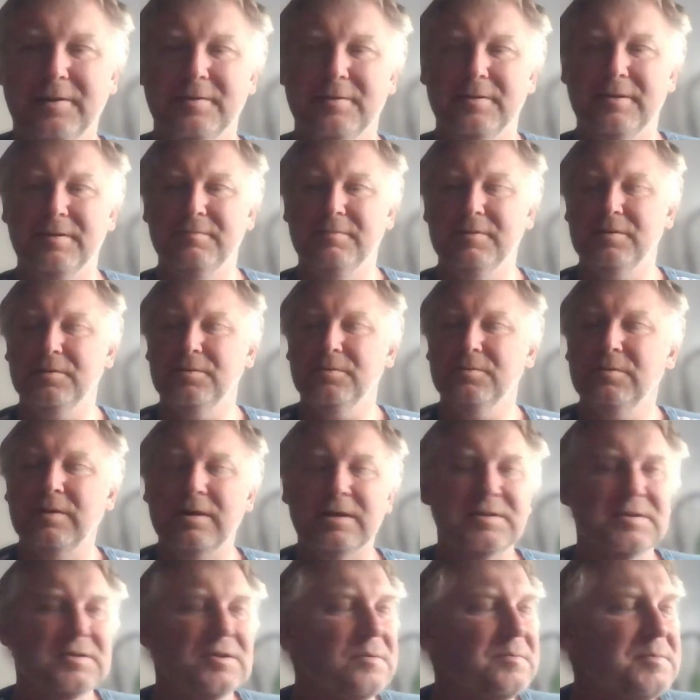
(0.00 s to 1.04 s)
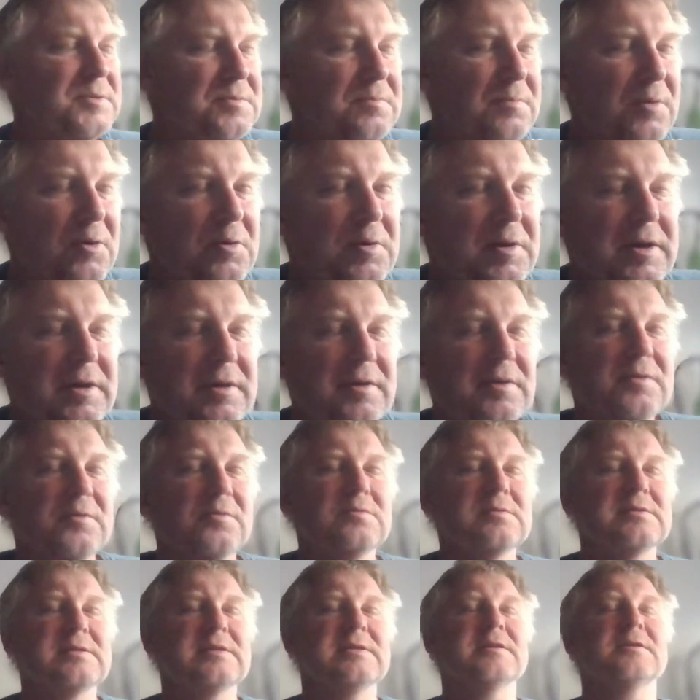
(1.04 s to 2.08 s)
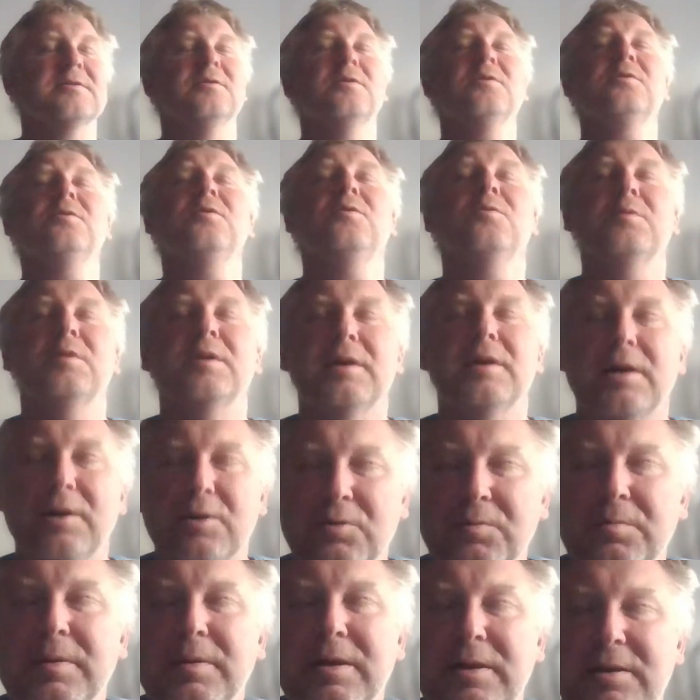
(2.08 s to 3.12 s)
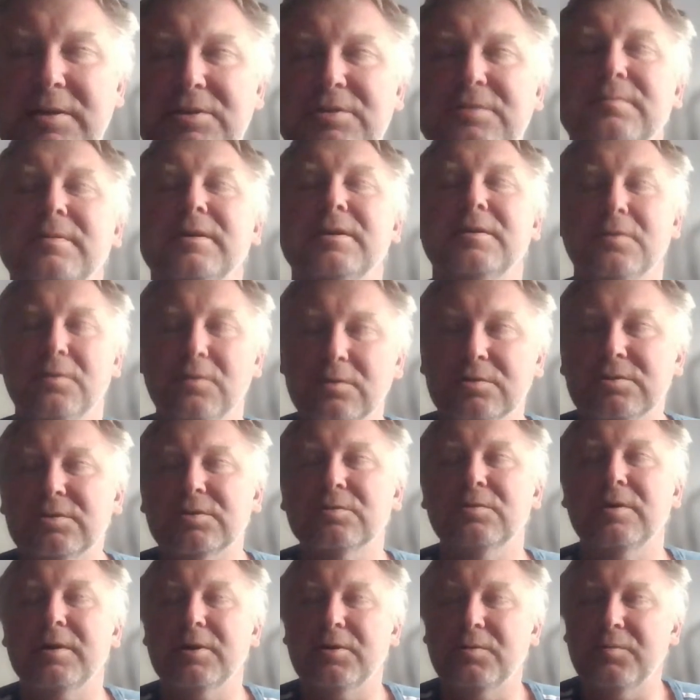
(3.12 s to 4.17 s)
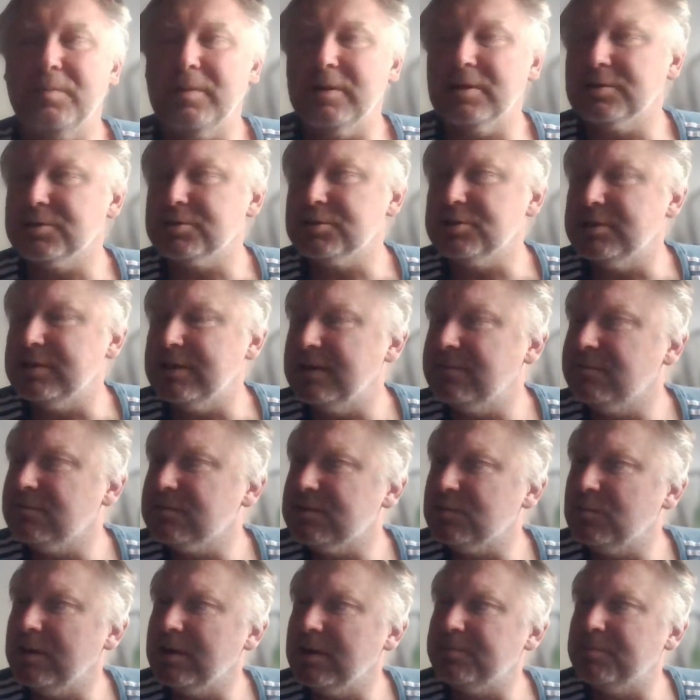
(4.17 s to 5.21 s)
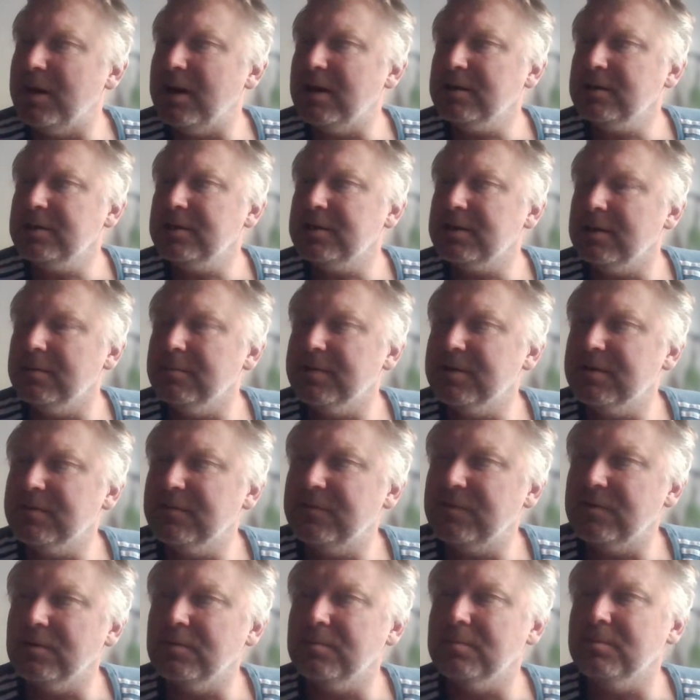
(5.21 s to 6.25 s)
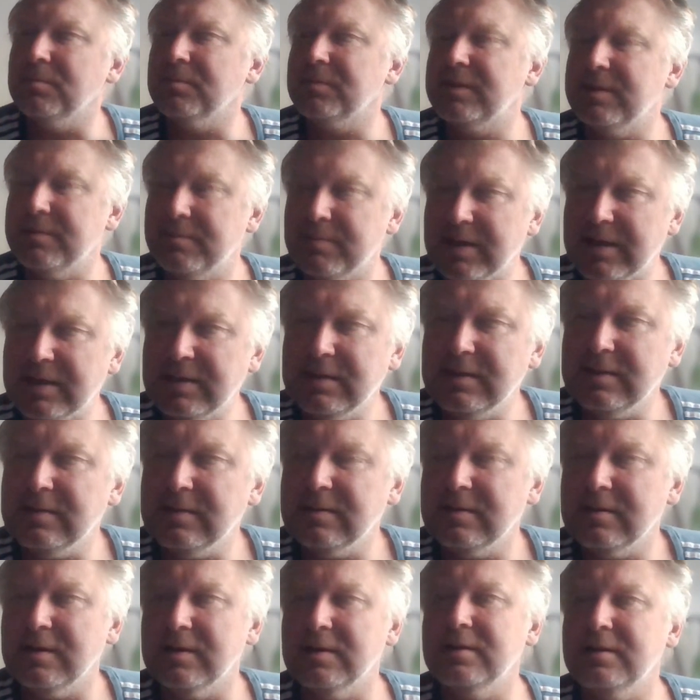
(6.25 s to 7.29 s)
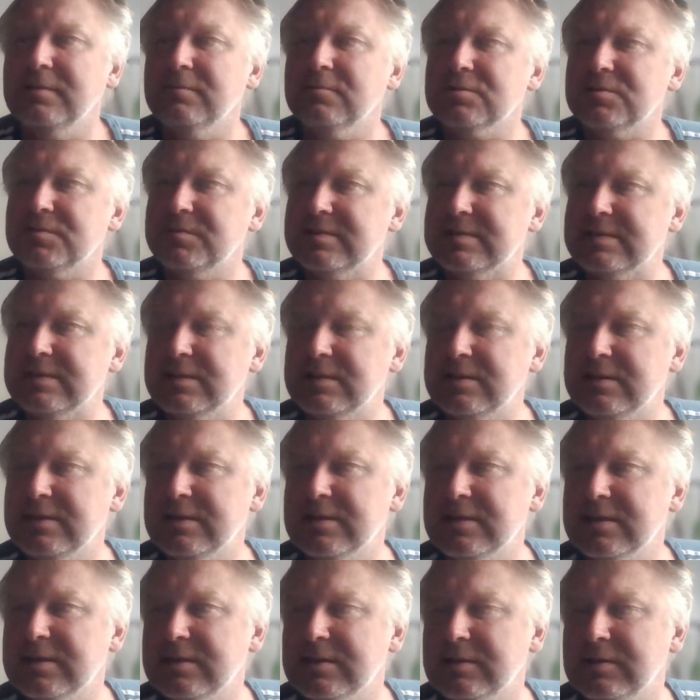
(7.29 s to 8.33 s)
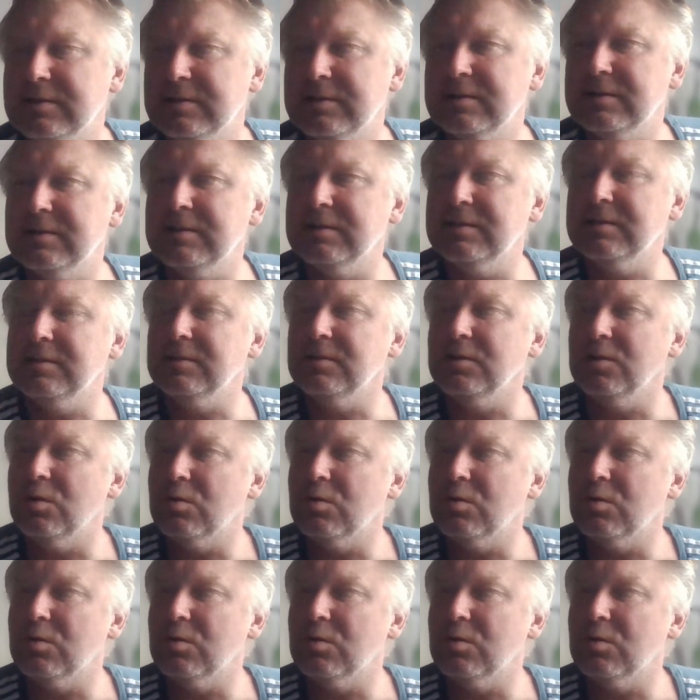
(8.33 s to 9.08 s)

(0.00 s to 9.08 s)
agree with you. I stopped smoking using not only acupuncture, but also acupuncture. There was one monk coming from Tibet, and he was visiting in the